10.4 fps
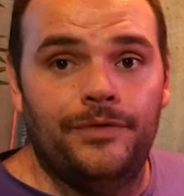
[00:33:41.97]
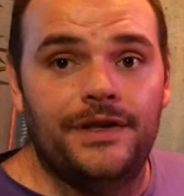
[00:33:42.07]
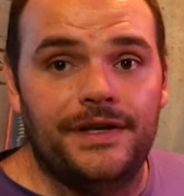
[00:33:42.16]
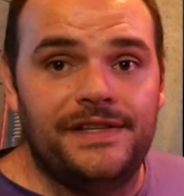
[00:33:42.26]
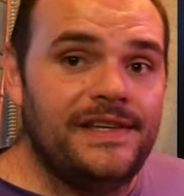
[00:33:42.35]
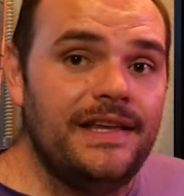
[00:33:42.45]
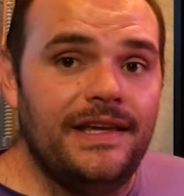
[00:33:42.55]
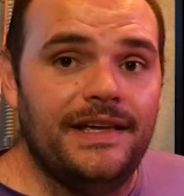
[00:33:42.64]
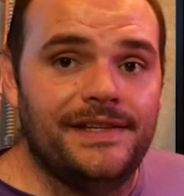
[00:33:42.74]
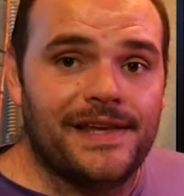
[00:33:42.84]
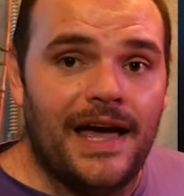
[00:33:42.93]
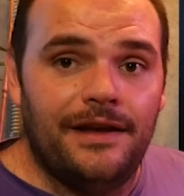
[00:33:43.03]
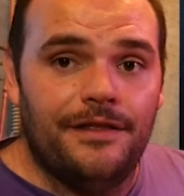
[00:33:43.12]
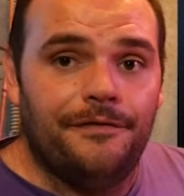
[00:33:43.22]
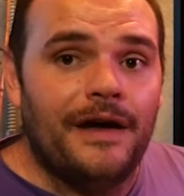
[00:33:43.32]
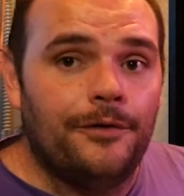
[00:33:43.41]
The CD is kind
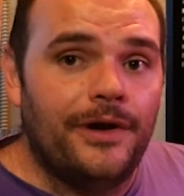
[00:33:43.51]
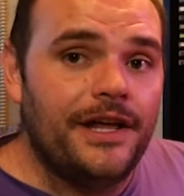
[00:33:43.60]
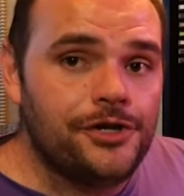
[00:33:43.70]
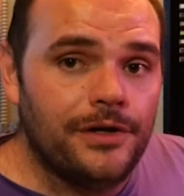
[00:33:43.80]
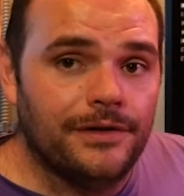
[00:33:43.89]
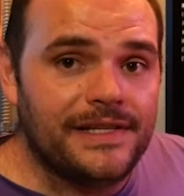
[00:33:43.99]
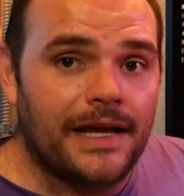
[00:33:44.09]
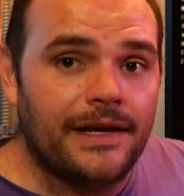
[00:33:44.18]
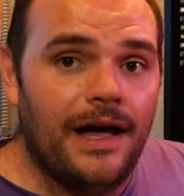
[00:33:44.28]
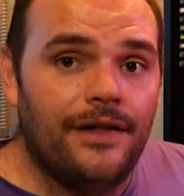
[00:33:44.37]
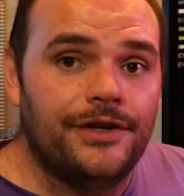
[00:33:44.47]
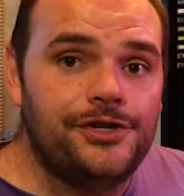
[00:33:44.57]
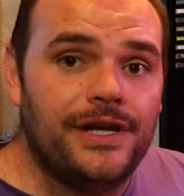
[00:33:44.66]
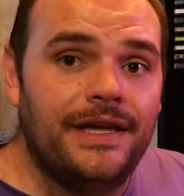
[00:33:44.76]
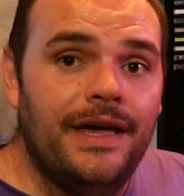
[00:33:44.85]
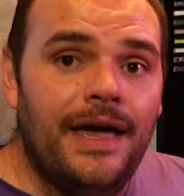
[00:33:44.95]
of the foundational
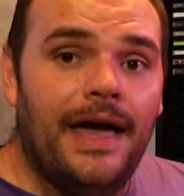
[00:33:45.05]
technology,